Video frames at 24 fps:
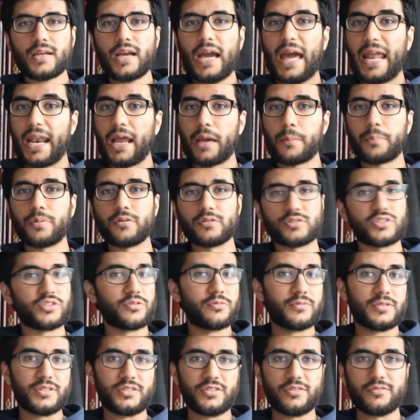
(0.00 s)
and I put
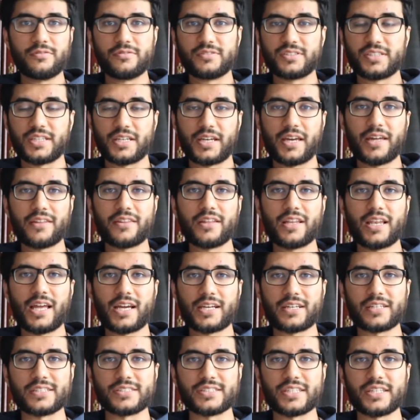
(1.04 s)
2 and 2 together,
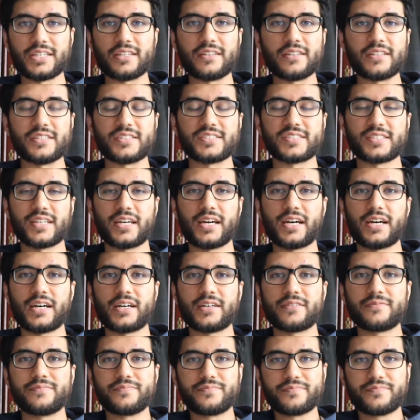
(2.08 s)
like I said at the start,